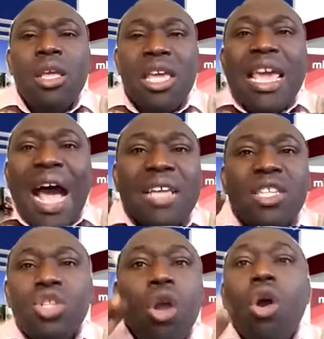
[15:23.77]
he has
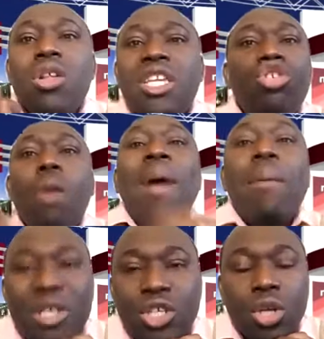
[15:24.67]
not gotten your
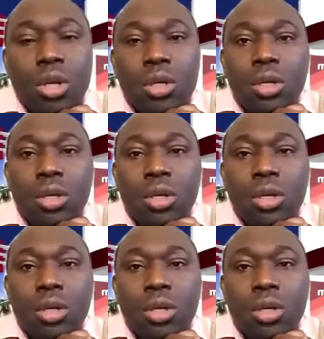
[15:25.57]
permission.